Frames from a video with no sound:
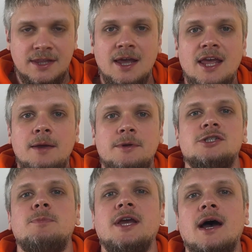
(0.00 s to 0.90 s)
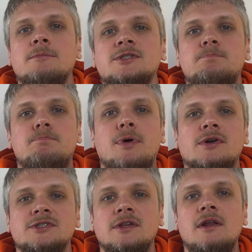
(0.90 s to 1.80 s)
The image becomes
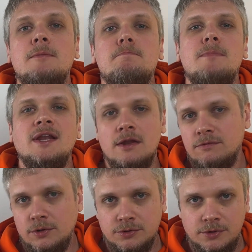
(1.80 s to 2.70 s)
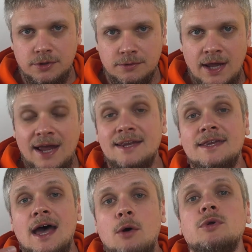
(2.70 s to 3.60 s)
personally meaningful to you.
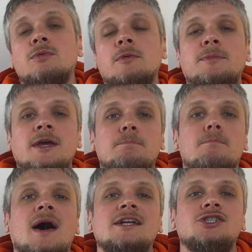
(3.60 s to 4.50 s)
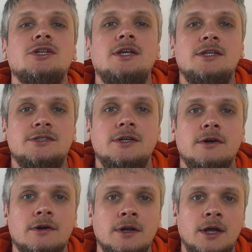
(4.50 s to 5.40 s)
And now it will be much
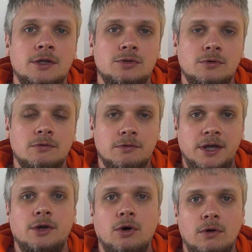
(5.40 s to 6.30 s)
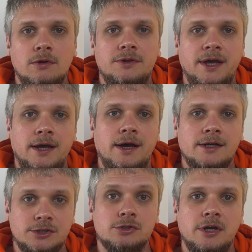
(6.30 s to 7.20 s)
easier to recall the
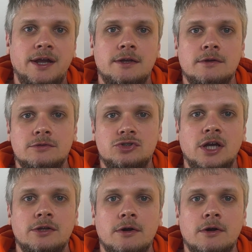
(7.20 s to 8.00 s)
associated gender.